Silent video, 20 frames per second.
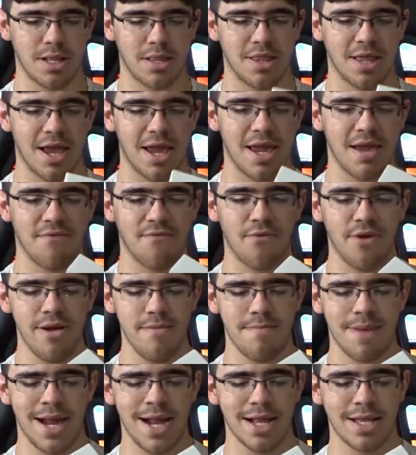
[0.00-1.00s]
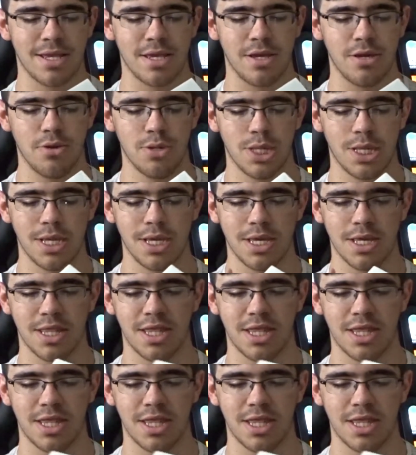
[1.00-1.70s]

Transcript: They have went back to using